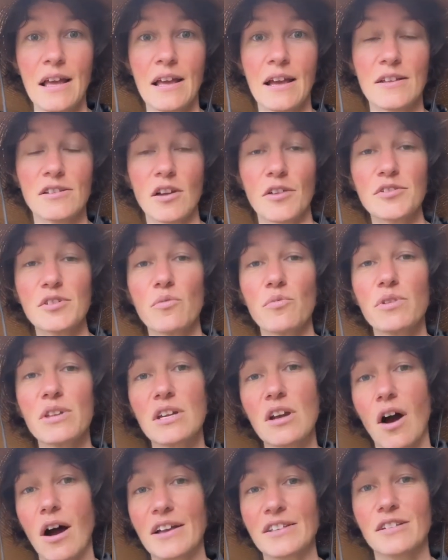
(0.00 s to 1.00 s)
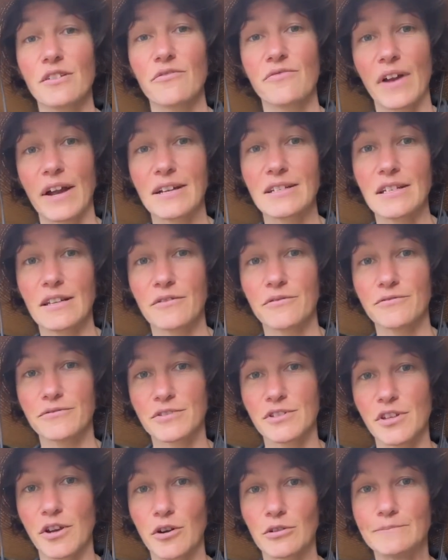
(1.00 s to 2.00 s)
It's also really cost effective.
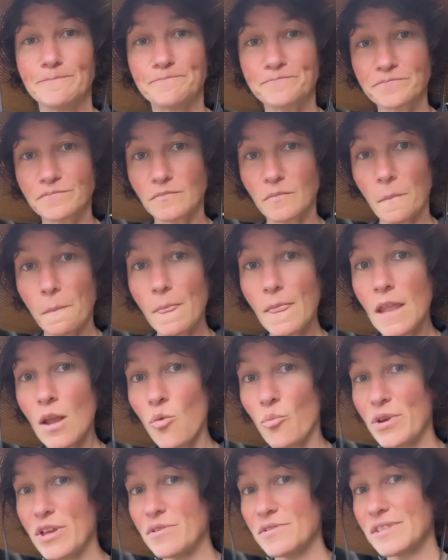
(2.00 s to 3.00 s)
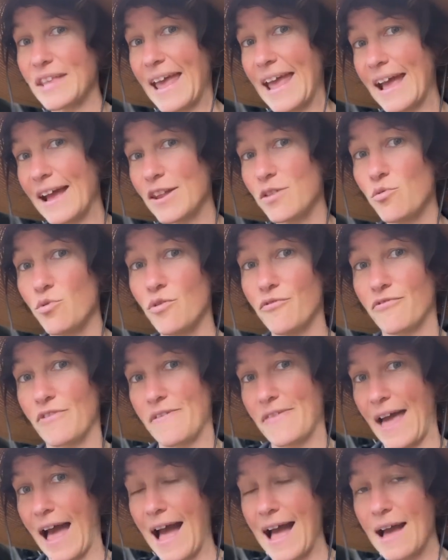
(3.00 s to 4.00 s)
So we use the annual for
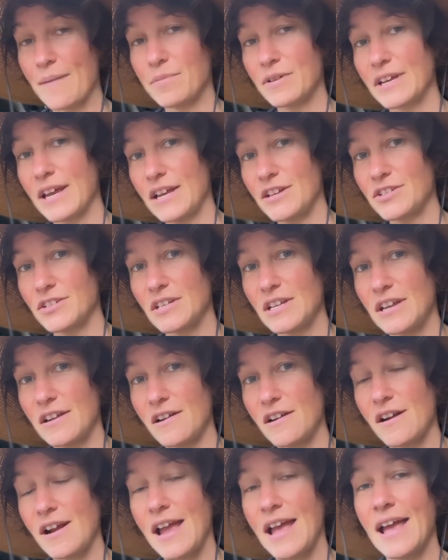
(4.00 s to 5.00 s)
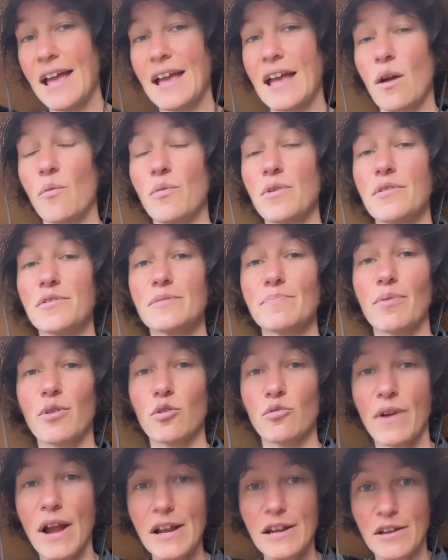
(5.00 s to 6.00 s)
that application here, and we use
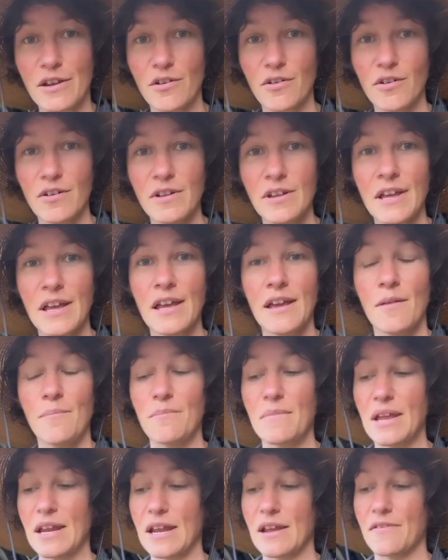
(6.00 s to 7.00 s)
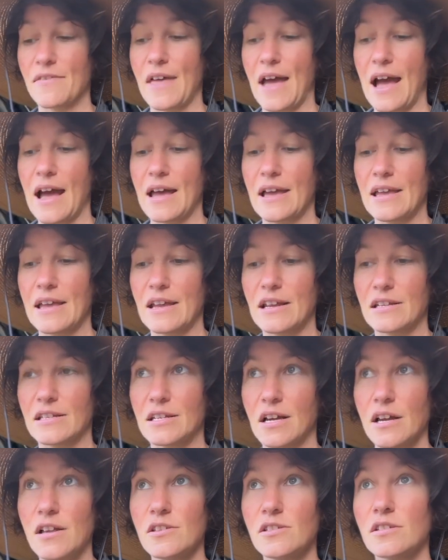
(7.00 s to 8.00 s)
perennial, meaning that it
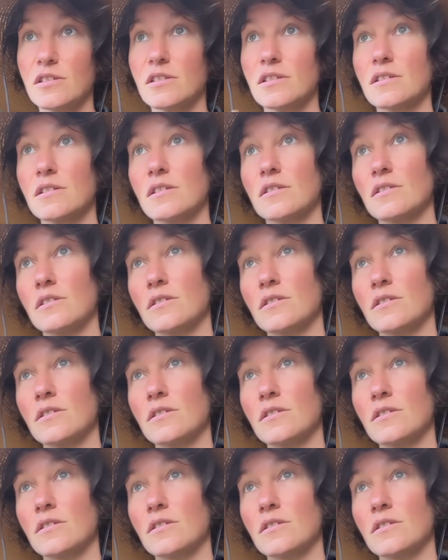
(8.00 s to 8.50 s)
does